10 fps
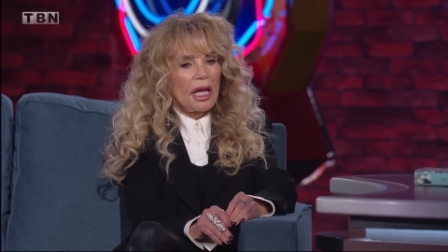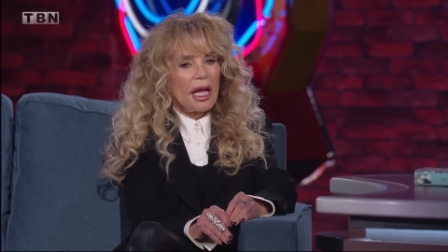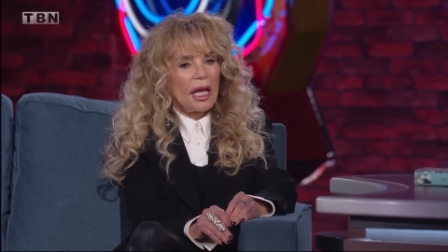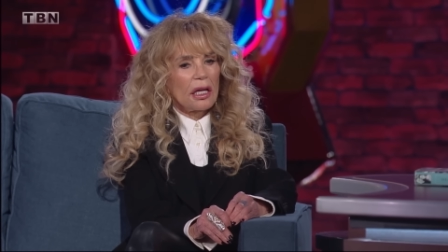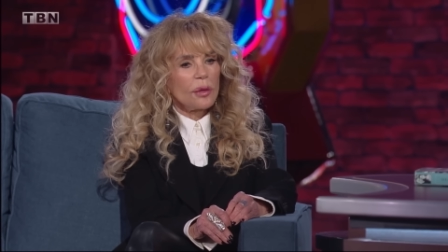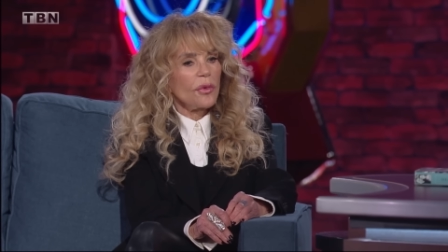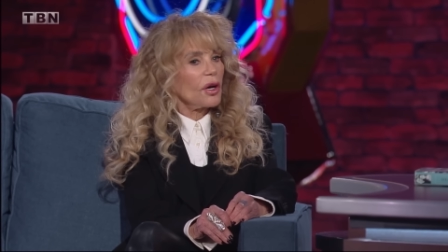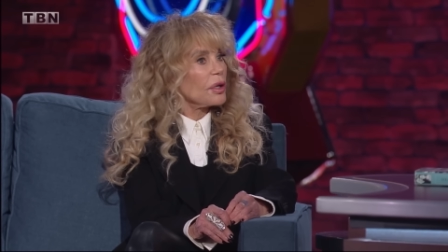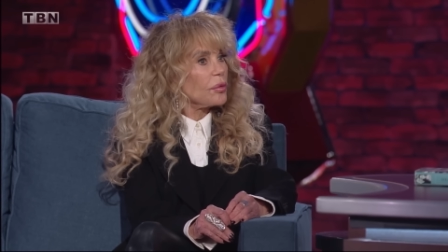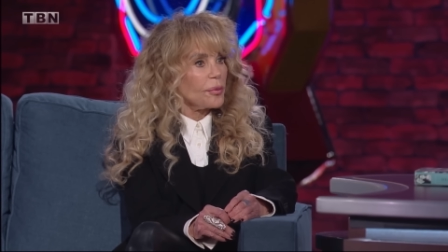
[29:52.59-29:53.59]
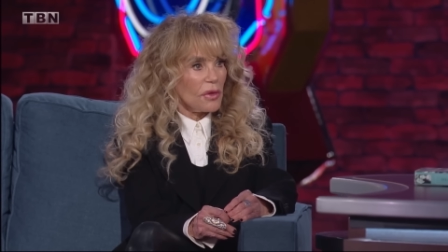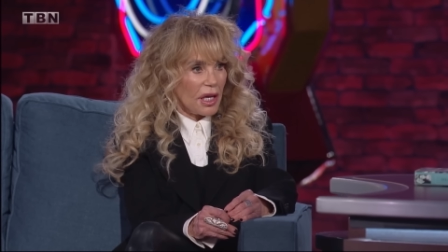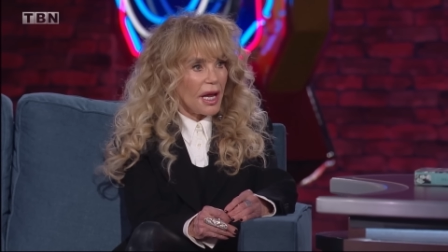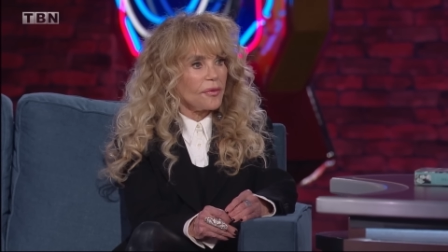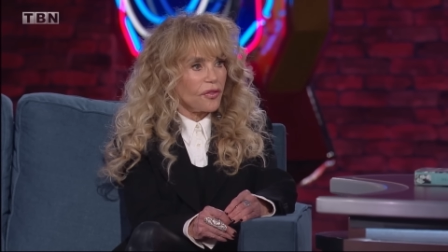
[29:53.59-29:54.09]
And he married a woman
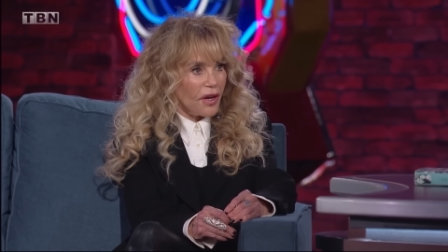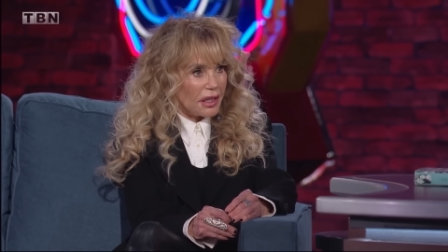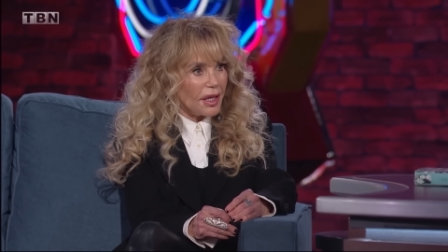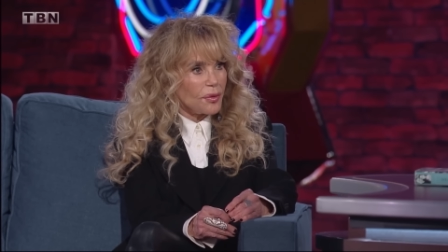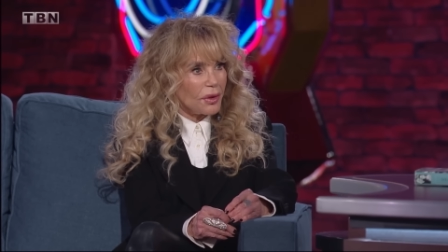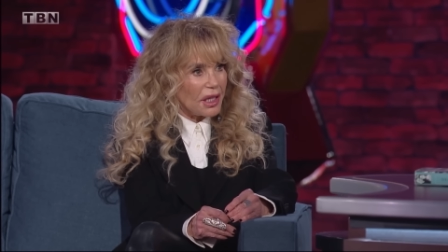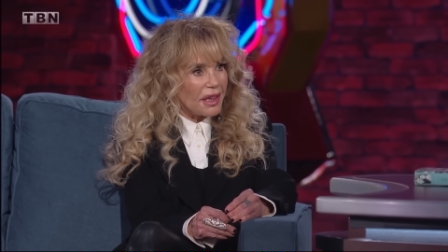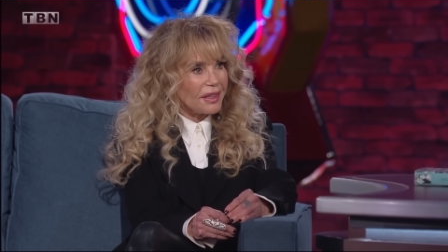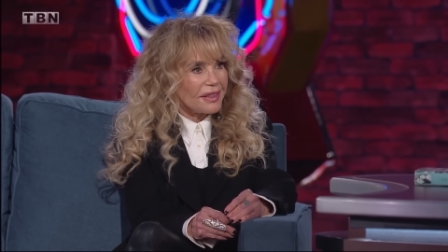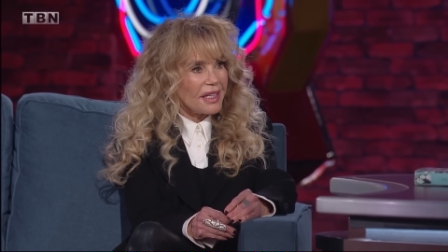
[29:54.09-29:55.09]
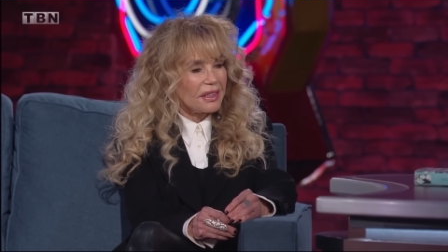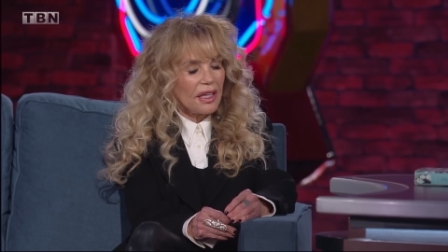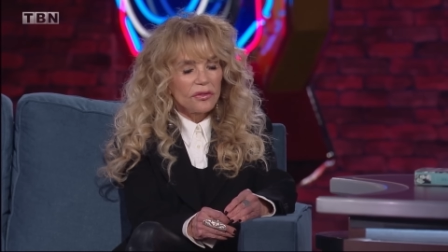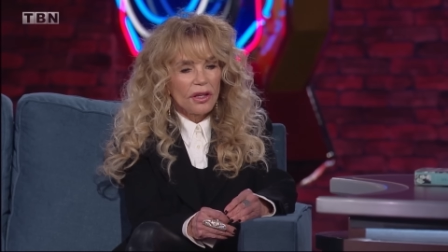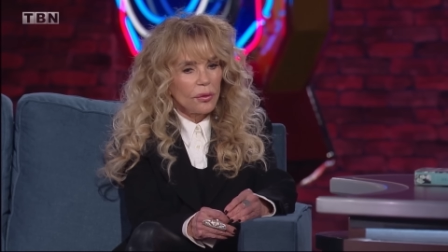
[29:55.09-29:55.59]
that I'm friendly with, a
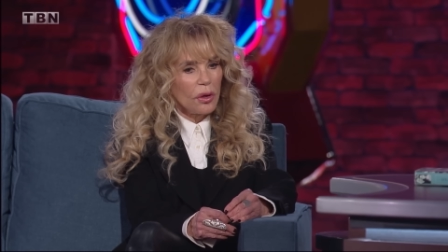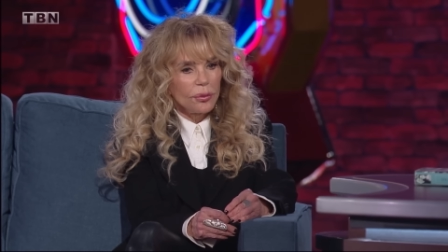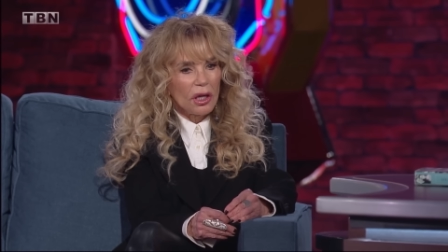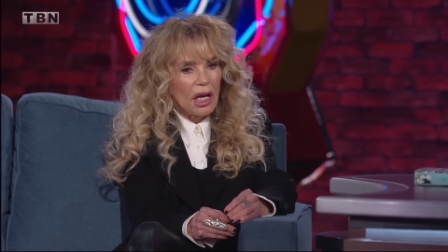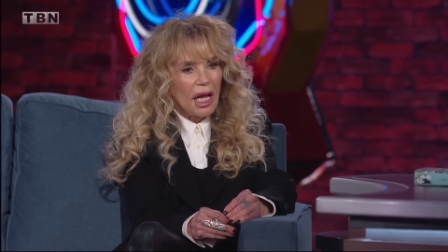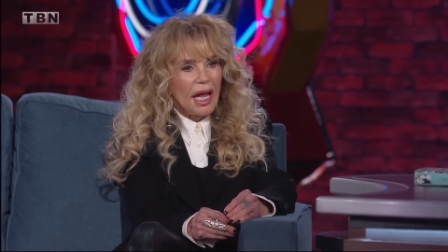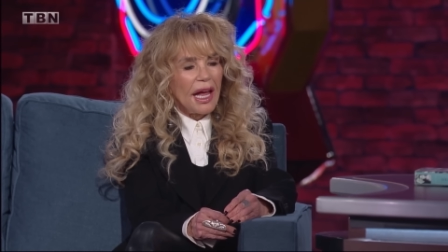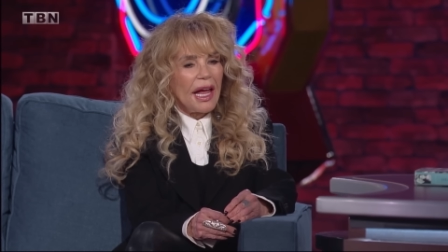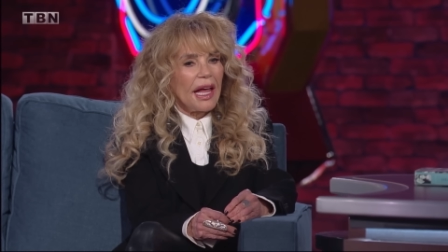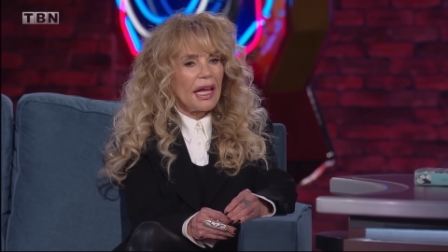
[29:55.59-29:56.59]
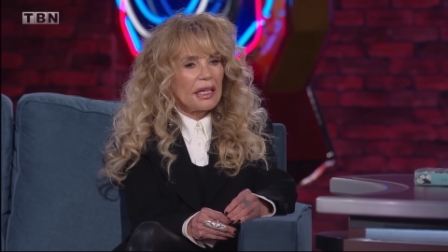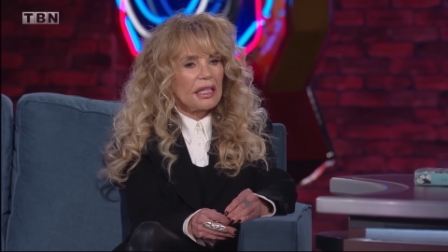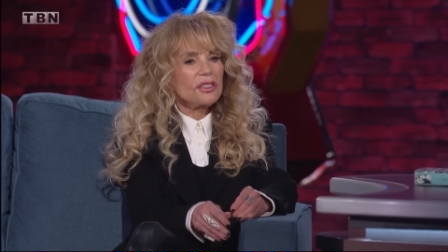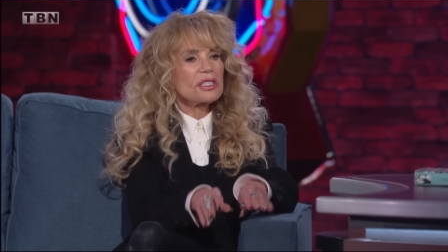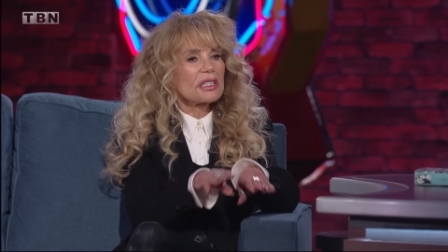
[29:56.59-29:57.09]
lovely woman. And
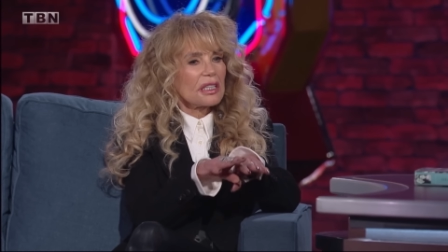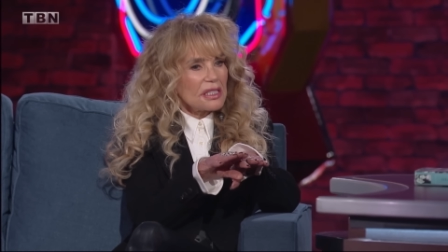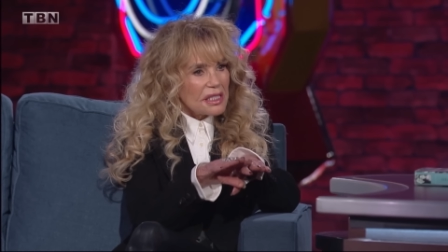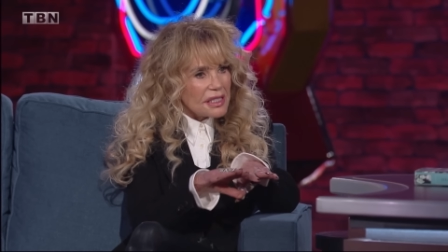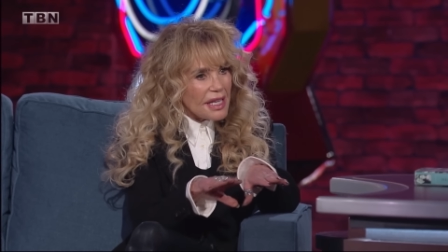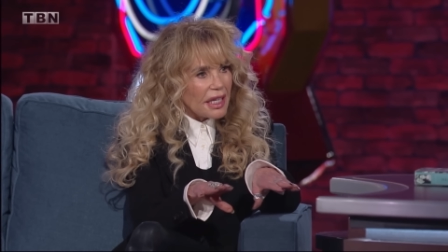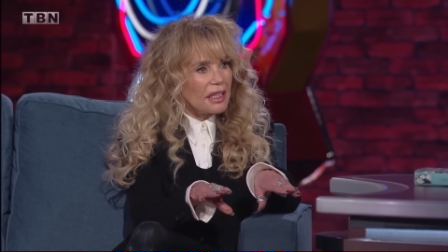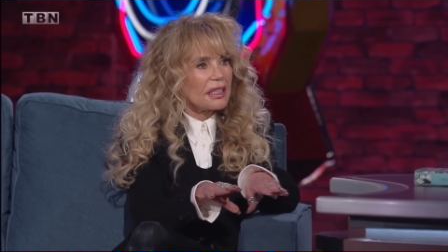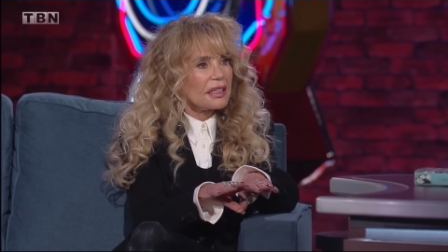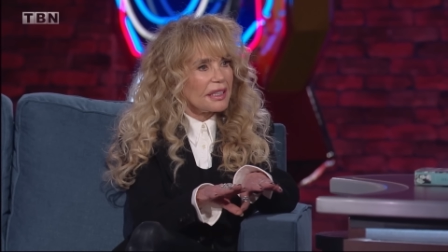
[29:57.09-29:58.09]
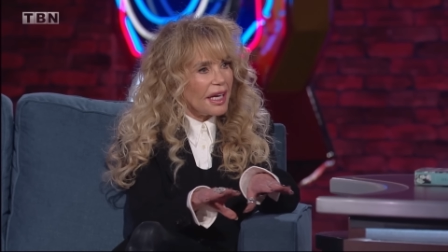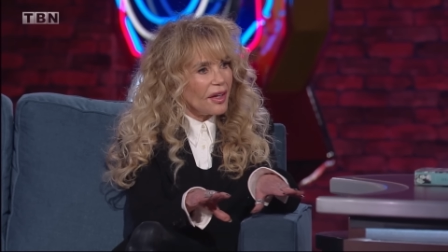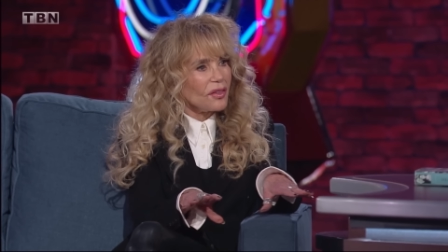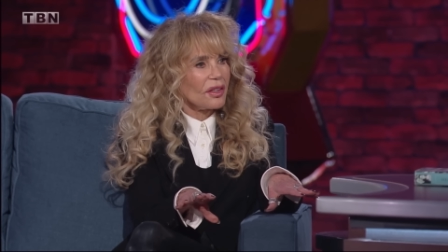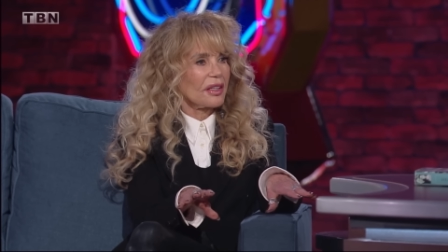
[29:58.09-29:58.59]
he just settled
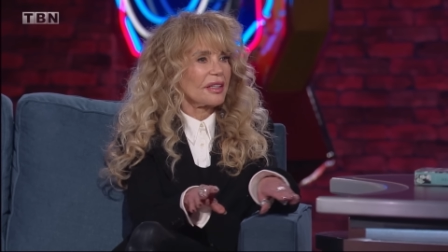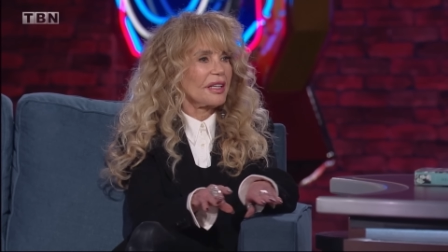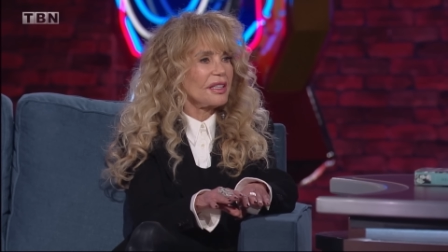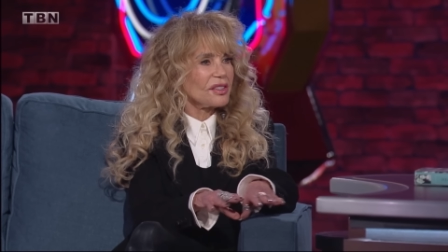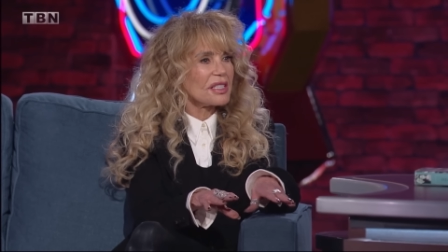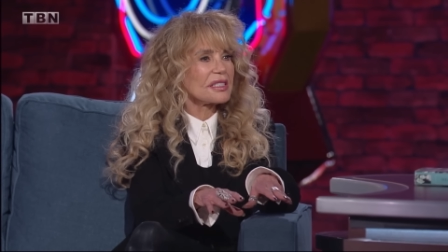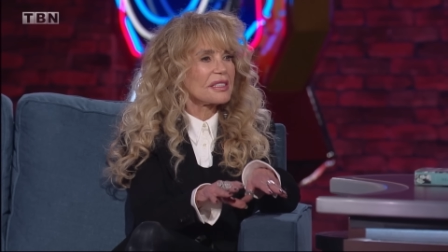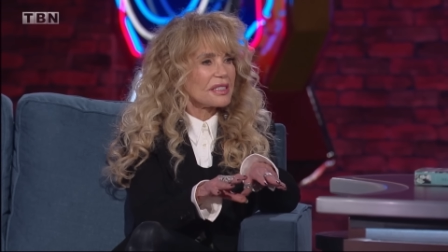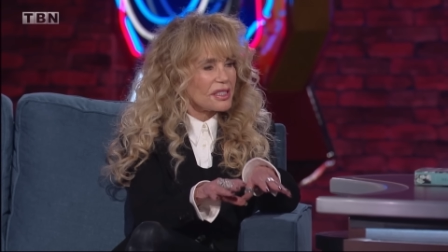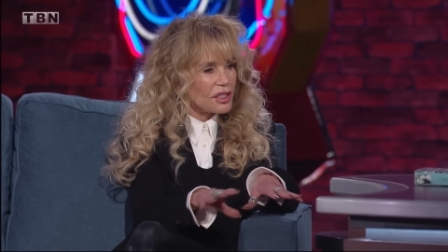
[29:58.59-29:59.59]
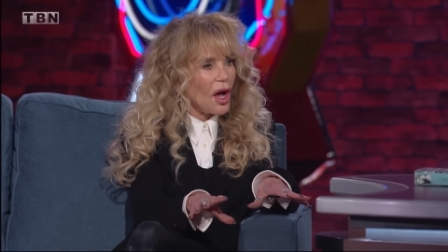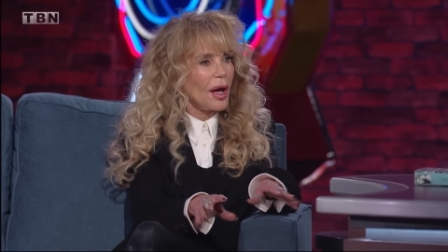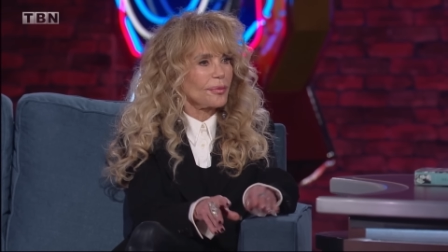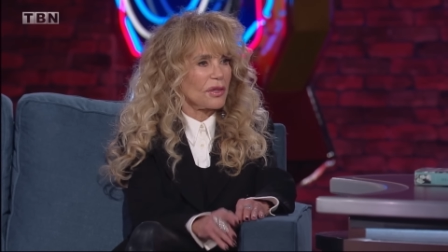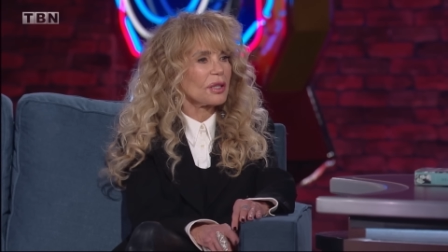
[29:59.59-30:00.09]
down. He just
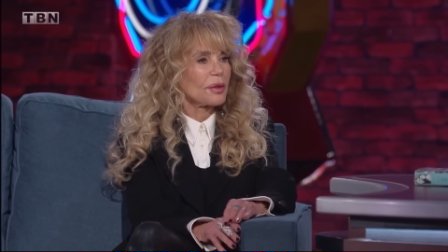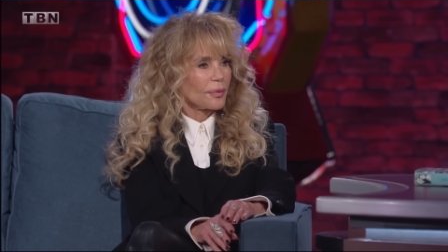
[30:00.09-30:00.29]
stopped.